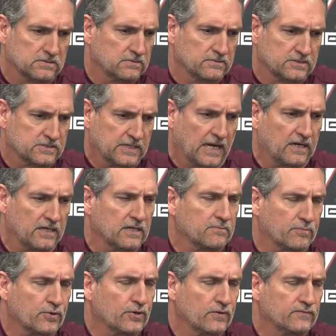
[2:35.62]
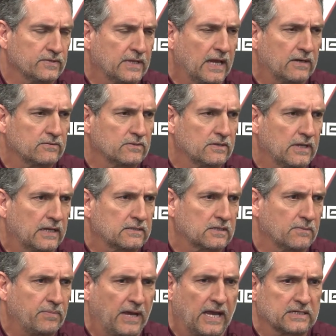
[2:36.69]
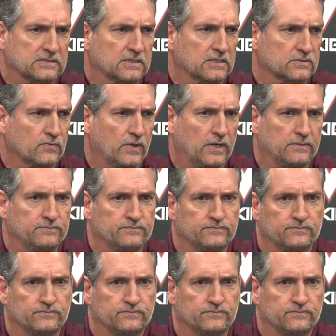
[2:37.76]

steadily improved in that capacity as well.